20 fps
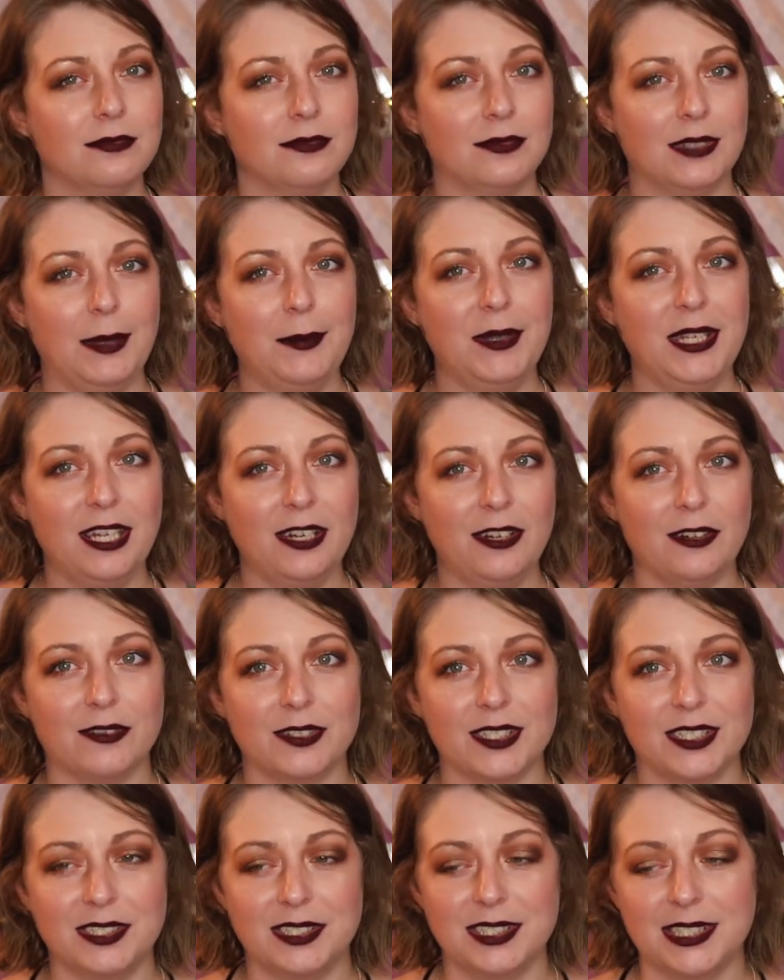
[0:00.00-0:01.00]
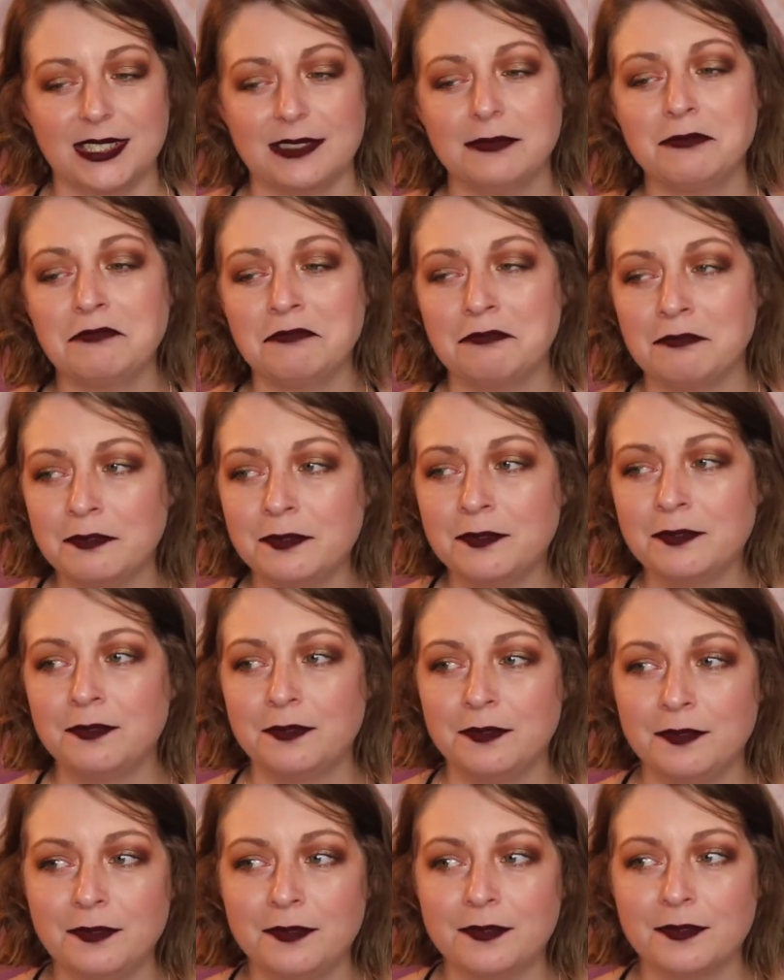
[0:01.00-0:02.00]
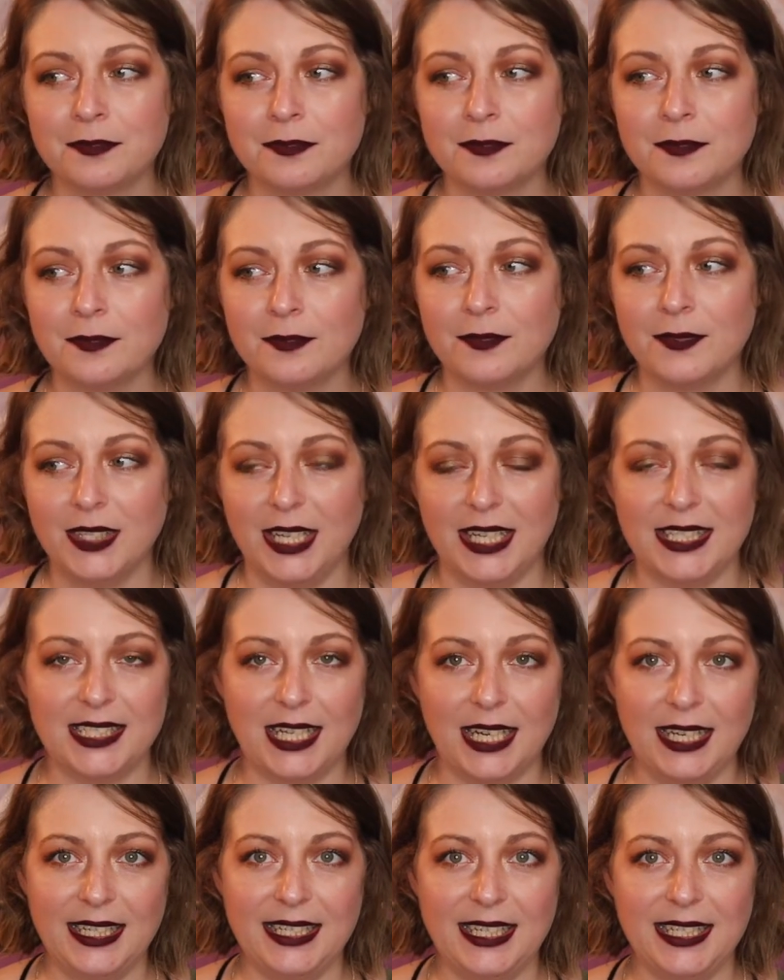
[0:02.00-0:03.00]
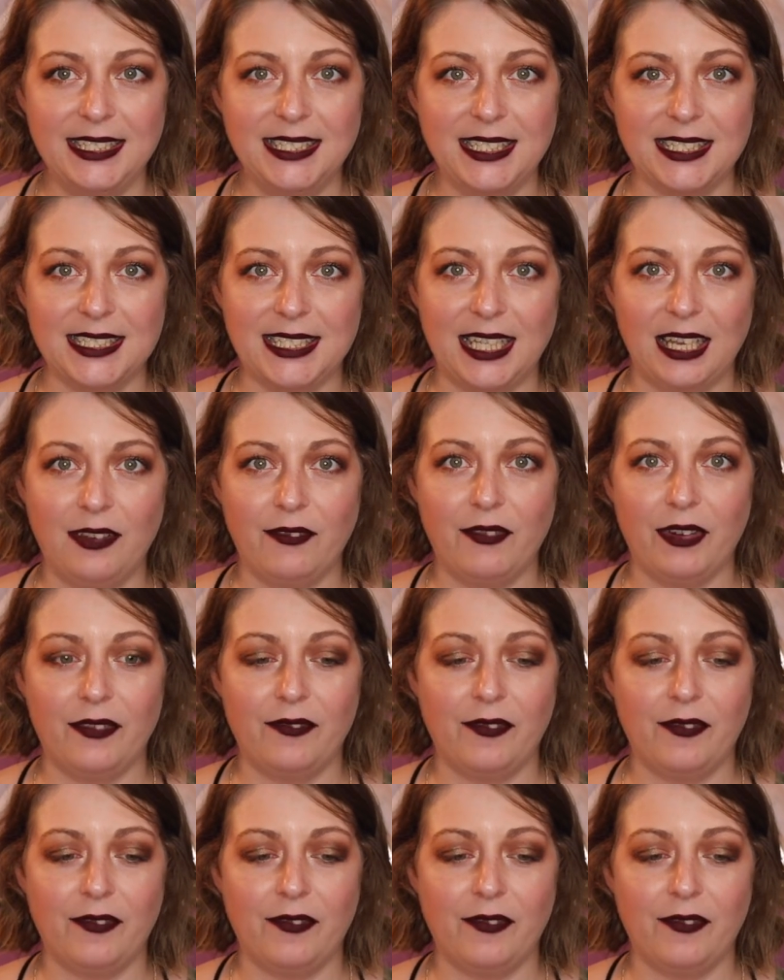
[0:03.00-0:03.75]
Let me know, because it's kind of nice to sit in front